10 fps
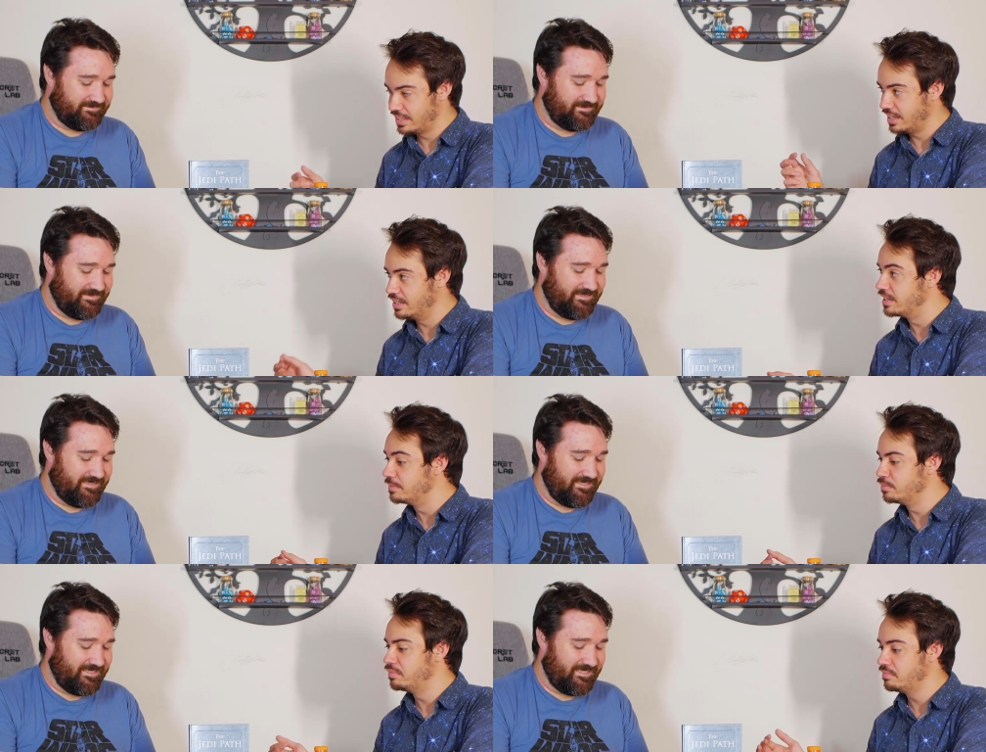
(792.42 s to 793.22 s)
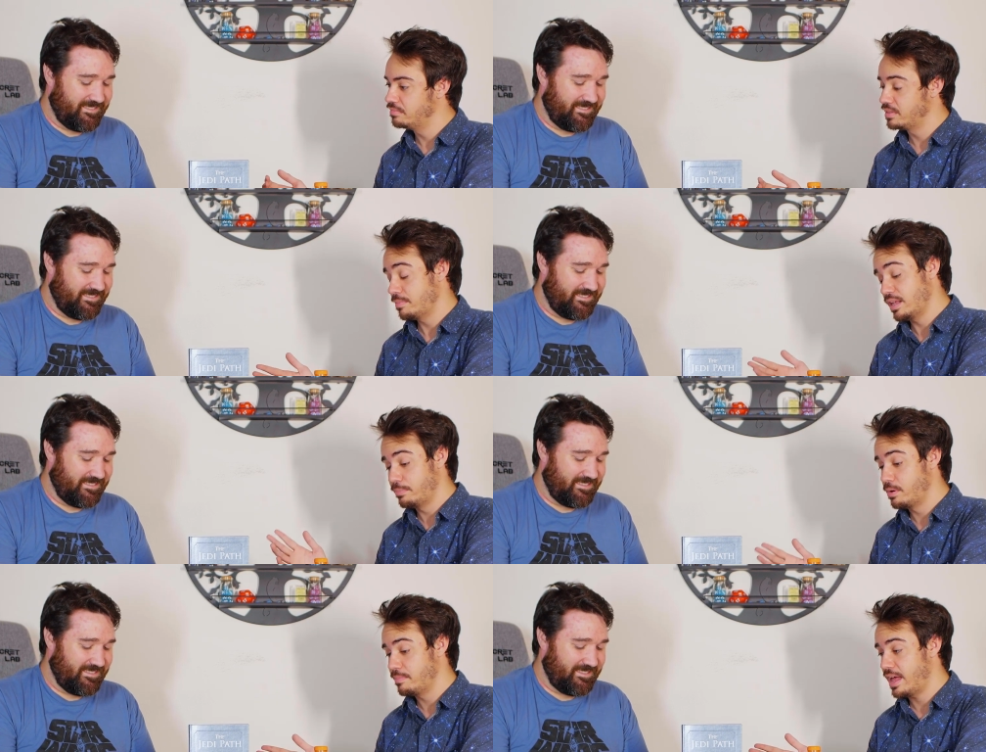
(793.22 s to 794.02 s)
Speaker 1: Um, they made
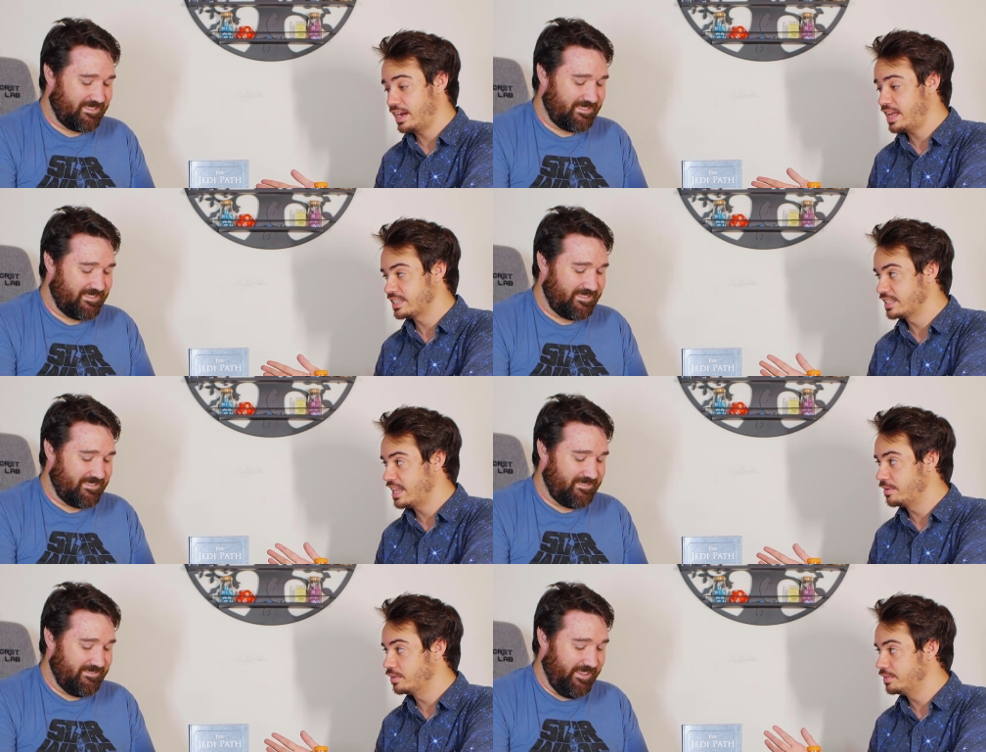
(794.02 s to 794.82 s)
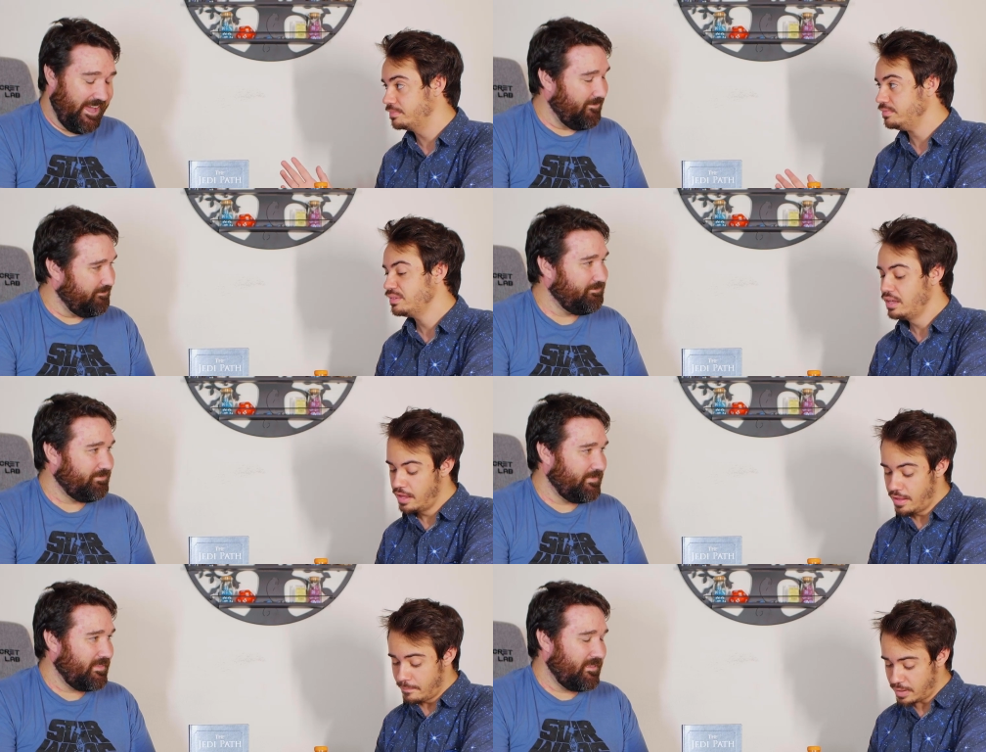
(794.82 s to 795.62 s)
it pretty badass in that one. Yeah.
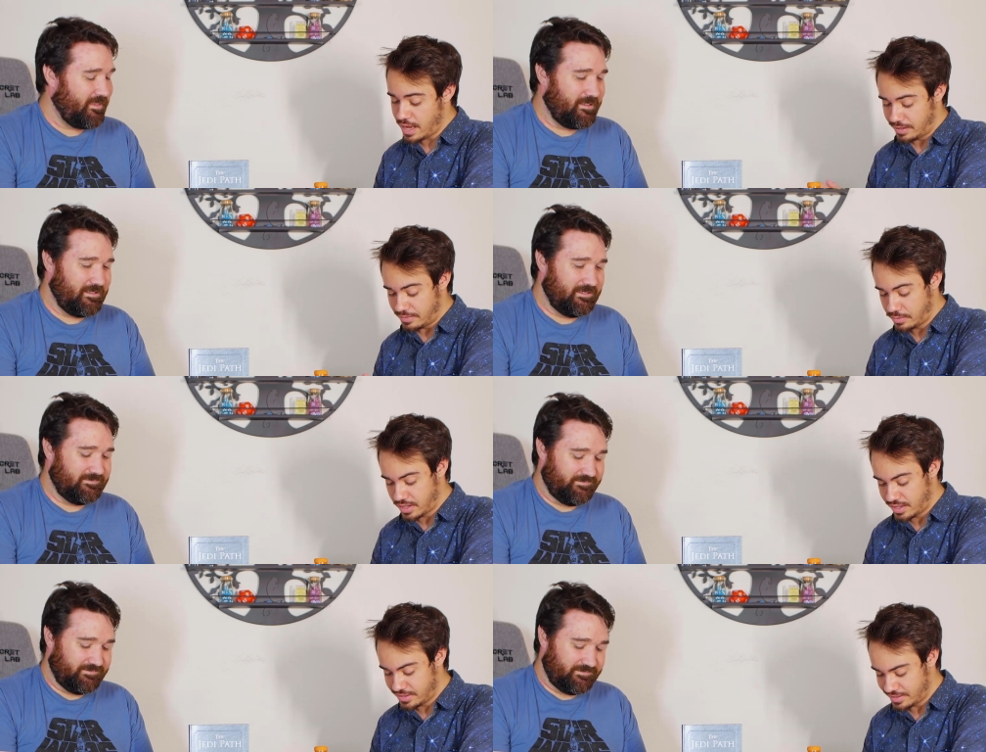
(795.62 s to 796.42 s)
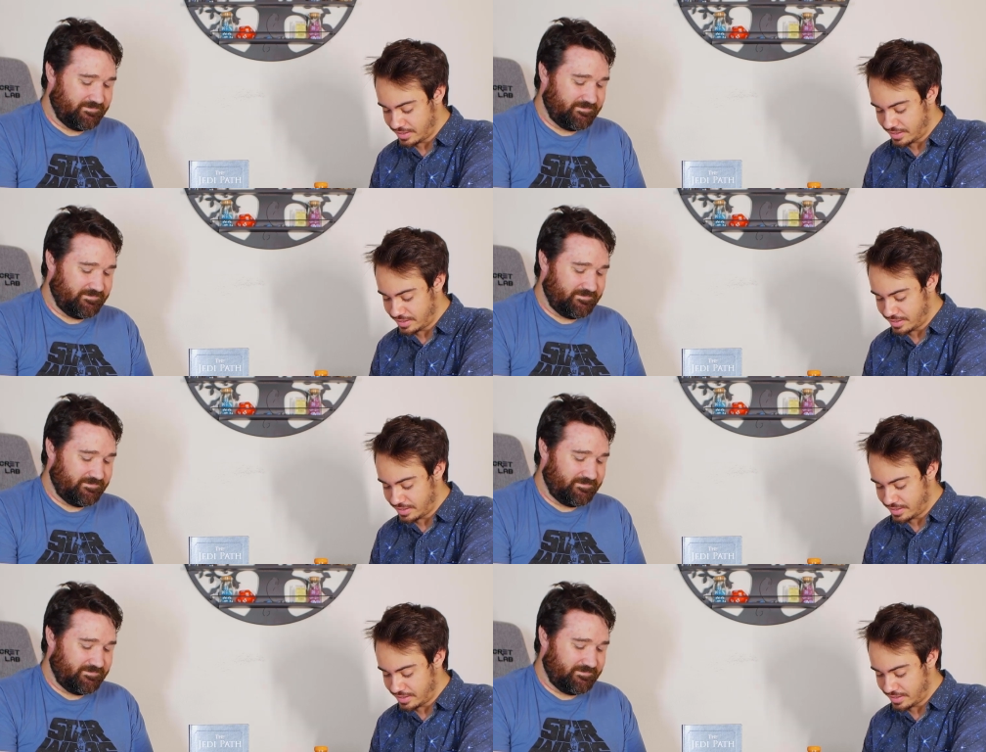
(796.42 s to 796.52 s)
But yeah, okay.